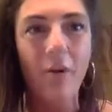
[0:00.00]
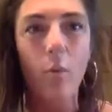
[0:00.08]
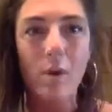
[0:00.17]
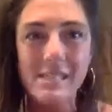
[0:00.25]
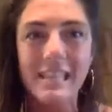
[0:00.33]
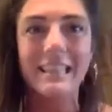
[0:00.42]
I
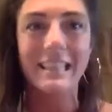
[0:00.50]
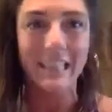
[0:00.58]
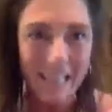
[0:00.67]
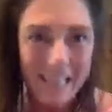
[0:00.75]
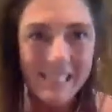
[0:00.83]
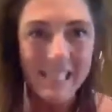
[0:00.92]
wasn't
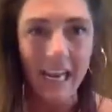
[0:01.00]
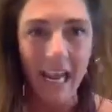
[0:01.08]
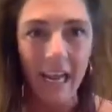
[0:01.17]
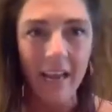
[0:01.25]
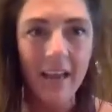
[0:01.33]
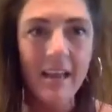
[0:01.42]

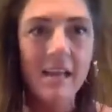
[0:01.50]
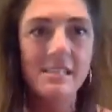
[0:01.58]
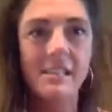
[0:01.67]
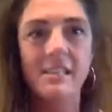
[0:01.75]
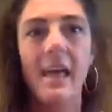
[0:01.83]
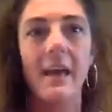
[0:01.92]
listening
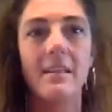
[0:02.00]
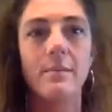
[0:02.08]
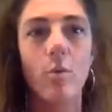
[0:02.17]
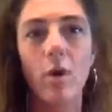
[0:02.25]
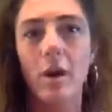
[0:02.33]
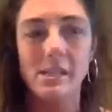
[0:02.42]
to that in the
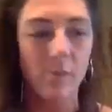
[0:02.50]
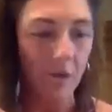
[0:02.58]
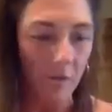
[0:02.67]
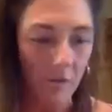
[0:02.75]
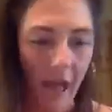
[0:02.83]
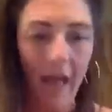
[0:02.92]
morning. So I
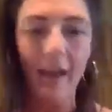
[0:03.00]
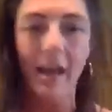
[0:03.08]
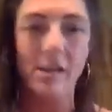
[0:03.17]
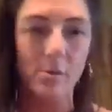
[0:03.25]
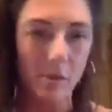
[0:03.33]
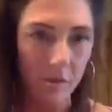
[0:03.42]
do that. I
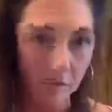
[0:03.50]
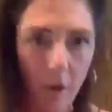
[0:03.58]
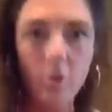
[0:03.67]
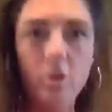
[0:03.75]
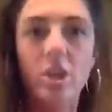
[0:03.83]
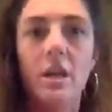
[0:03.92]
do a
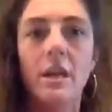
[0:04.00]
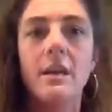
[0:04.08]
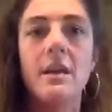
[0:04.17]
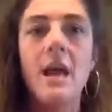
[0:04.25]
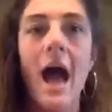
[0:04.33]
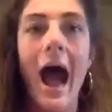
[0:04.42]
devotion.
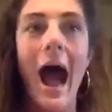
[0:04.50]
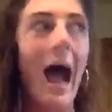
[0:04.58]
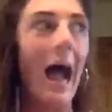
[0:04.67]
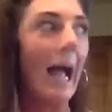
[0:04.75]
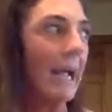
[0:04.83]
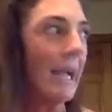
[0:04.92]

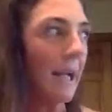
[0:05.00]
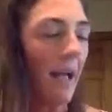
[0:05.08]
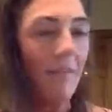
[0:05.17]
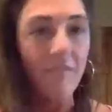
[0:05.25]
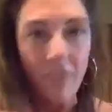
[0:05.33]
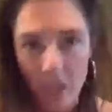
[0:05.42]
I
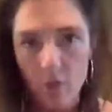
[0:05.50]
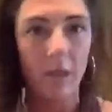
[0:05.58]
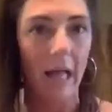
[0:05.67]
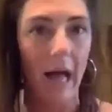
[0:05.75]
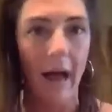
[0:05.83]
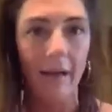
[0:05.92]

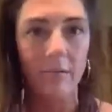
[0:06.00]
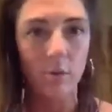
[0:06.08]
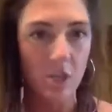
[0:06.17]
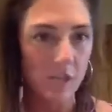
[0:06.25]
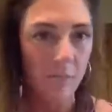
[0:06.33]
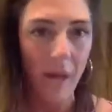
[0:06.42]
visualize, which
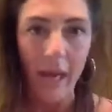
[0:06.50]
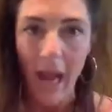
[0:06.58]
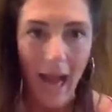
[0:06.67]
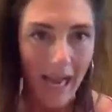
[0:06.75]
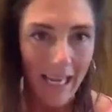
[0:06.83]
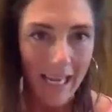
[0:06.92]
has been
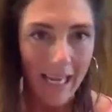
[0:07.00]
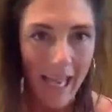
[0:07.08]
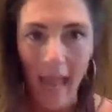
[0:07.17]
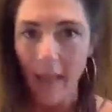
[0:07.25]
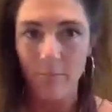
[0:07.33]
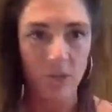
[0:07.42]
a
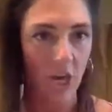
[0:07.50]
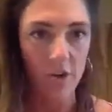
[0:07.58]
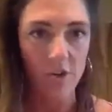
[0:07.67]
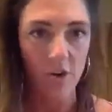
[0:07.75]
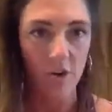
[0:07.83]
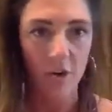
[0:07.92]
game changer.